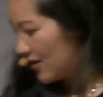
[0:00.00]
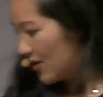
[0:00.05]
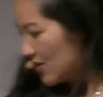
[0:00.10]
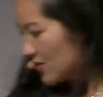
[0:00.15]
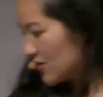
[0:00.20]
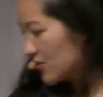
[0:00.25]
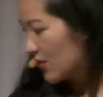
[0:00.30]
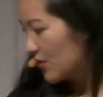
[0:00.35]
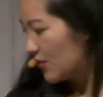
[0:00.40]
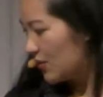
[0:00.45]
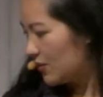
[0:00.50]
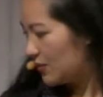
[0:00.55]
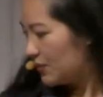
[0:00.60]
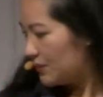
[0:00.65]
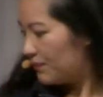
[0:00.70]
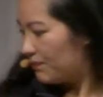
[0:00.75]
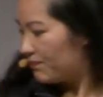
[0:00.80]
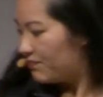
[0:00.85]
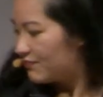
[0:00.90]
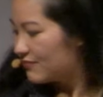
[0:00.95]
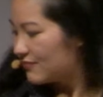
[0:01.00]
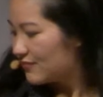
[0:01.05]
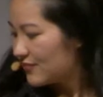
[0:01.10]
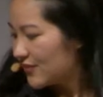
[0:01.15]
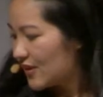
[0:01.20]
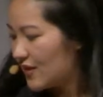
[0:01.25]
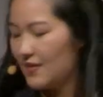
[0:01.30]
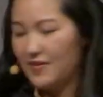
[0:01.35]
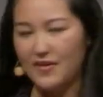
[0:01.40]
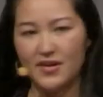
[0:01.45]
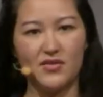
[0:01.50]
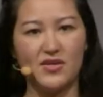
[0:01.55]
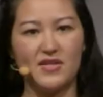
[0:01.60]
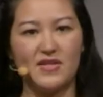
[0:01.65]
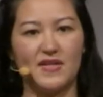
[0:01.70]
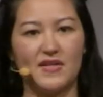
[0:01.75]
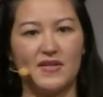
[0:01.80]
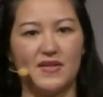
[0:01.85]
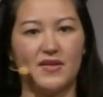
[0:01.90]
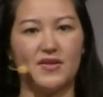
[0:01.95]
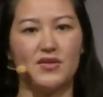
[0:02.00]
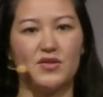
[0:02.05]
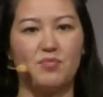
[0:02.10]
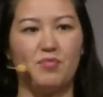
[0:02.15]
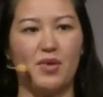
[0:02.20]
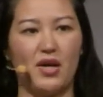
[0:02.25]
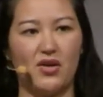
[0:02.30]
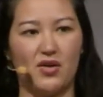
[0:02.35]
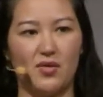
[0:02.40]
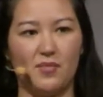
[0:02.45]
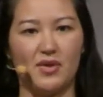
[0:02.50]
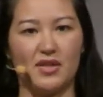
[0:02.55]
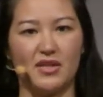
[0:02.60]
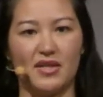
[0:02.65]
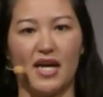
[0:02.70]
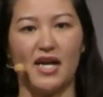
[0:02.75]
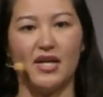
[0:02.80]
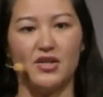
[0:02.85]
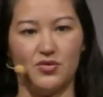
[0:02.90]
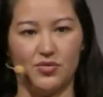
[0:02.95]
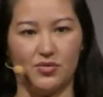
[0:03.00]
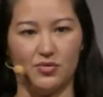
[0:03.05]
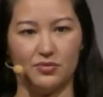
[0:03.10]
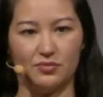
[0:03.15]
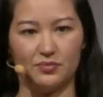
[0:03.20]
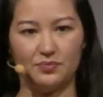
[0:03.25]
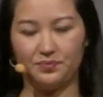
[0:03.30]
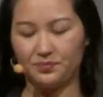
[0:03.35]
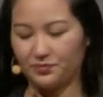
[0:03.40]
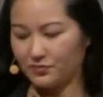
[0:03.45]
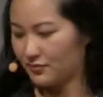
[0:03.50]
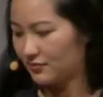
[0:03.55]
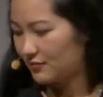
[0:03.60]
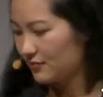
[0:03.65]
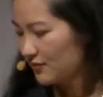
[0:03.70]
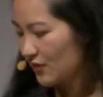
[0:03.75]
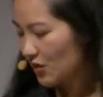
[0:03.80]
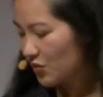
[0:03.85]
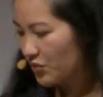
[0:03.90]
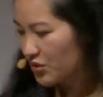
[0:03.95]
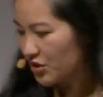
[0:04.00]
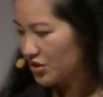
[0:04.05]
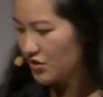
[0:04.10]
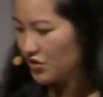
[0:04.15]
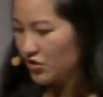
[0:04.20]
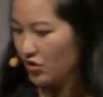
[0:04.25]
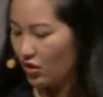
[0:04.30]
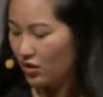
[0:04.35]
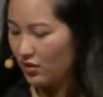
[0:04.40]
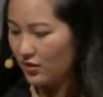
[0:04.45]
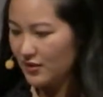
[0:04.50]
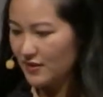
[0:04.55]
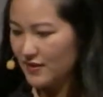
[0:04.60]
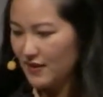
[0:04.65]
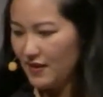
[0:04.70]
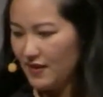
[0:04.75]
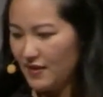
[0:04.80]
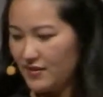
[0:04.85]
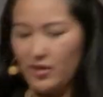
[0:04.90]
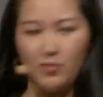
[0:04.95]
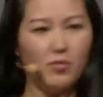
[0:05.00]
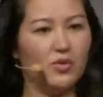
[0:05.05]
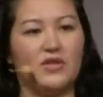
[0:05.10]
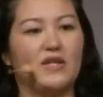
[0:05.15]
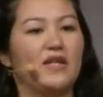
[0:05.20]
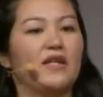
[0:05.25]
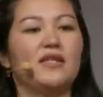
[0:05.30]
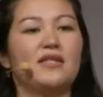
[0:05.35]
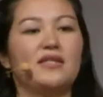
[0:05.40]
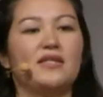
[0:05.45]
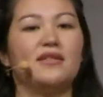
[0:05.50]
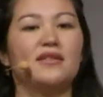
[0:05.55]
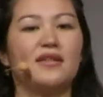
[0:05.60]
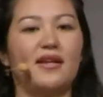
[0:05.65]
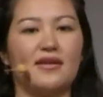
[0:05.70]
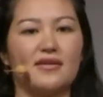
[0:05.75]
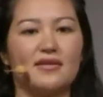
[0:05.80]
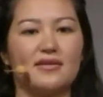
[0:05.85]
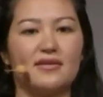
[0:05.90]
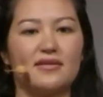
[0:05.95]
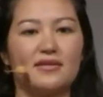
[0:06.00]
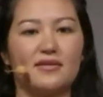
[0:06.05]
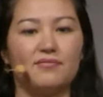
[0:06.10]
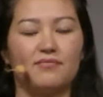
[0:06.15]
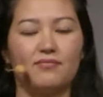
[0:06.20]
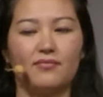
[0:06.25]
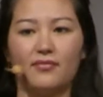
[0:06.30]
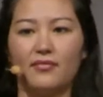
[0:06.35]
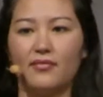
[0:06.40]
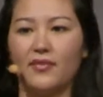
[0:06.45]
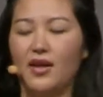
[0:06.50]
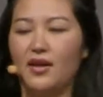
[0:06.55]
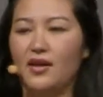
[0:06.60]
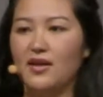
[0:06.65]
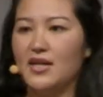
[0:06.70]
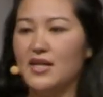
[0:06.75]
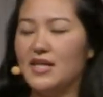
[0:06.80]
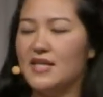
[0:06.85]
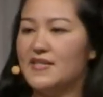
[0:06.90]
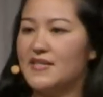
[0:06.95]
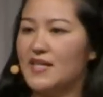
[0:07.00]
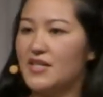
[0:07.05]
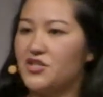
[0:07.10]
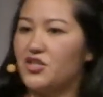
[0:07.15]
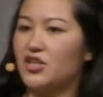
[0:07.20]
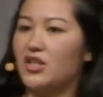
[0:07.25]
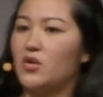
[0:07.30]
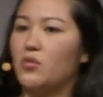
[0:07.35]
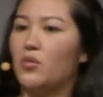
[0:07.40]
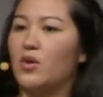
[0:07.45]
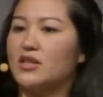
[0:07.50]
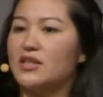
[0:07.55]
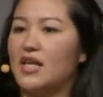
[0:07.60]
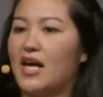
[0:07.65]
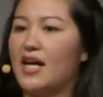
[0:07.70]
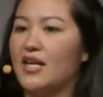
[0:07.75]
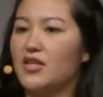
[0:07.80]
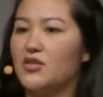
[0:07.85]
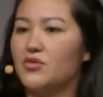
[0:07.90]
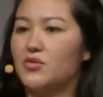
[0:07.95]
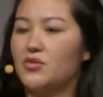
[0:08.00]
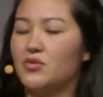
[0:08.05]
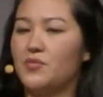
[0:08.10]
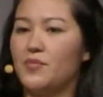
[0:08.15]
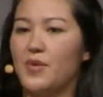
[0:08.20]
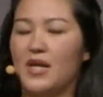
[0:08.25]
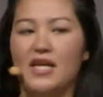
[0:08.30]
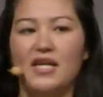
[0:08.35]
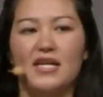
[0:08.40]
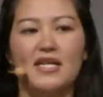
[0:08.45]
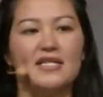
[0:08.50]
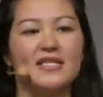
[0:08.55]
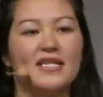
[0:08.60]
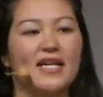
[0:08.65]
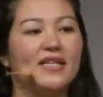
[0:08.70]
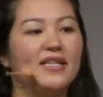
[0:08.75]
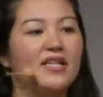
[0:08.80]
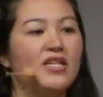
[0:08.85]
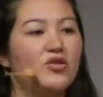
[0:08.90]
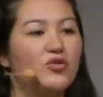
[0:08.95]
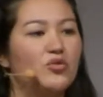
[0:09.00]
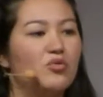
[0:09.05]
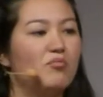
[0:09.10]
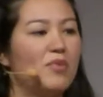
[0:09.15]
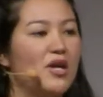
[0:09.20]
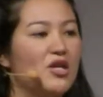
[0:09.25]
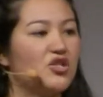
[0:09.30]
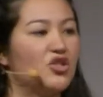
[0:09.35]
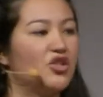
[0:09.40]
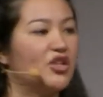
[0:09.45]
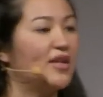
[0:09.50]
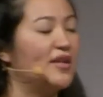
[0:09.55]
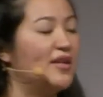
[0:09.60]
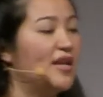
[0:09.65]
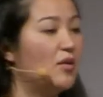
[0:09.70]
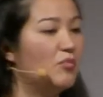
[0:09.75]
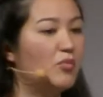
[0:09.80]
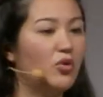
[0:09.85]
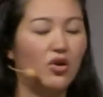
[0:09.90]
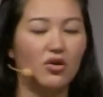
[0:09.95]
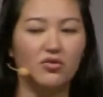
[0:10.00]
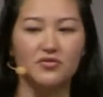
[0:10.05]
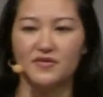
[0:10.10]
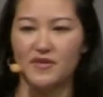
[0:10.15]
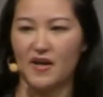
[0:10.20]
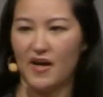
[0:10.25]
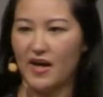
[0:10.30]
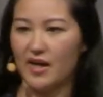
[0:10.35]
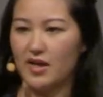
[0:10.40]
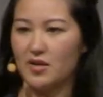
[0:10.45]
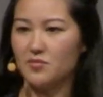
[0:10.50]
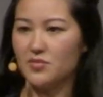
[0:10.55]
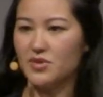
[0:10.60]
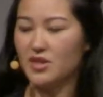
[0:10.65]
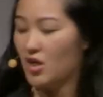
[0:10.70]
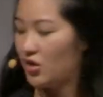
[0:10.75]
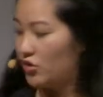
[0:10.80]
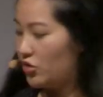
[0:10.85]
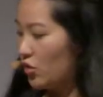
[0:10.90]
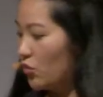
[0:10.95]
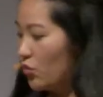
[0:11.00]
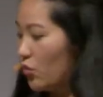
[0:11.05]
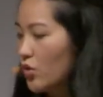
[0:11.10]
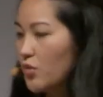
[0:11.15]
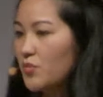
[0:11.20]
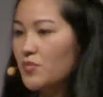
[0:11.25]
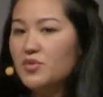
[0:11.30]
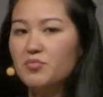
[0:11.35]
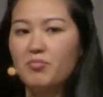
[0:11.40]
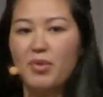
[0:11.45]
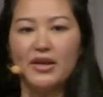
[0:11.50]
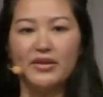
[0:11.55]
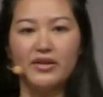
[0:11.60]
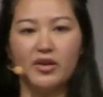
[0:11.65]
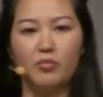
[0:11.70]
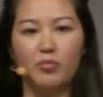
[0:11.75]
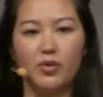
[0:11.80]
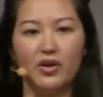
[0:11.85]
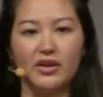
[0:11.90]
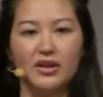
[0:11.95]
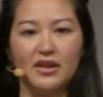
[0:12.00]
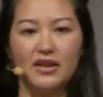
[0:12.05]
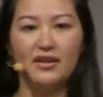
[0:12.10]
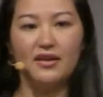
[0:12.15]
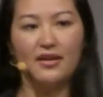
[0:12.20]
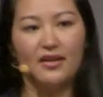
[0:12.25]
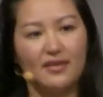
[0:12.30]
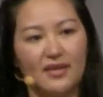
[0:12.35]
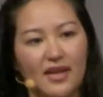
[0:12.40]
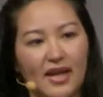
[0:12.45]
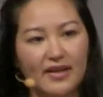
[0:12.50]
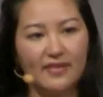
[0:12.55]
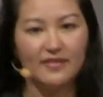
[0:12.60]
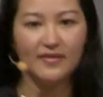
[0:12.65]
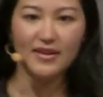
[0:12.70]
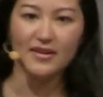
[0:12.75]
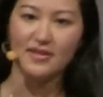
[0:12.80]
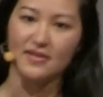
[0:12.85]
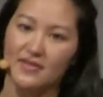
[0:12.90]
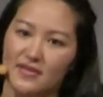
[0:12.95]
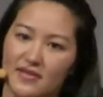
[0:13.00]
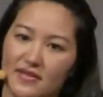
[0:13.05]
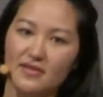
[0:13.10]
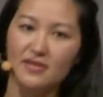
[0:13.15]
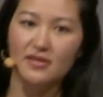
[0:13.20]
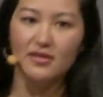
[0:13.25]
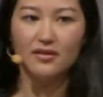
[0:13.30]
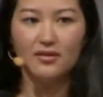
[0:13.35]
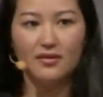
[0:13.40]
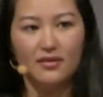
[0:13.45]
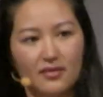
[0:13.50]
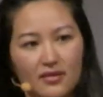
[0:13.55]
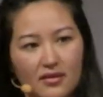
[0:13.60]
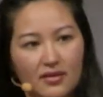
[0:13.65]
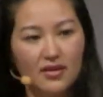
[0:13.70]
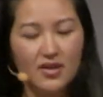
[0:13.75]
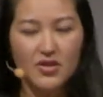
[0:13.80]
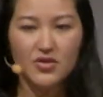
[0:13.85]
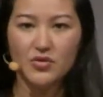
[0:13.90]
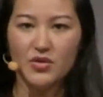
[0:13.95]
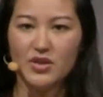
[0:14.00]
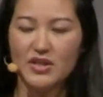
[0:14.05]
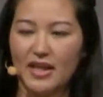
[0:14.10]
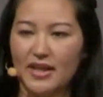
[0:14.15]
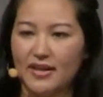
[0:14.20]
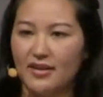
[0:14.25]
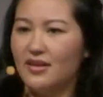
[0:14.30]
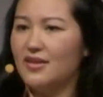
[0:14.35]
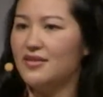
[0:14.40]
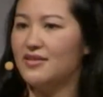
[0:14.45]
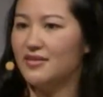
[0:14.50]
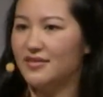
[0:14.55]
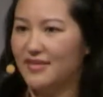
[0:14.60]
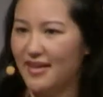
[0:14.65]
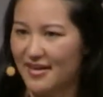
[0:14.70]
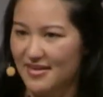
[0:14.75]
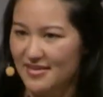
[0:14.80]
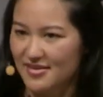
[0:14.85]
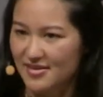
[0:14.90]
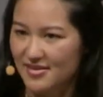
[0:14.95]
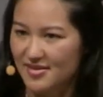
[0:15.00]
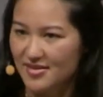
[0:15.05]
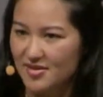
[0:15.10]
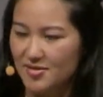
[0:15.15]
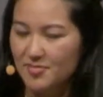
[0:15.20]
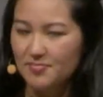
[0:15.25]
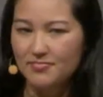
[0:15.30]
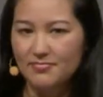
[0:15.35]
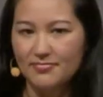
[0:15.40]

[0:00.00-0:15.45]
So there is this experiment I do, which is called the motility test. Essentially, what I do is I need to measure the number of times the worms bend their body like this. So it's like a little dance.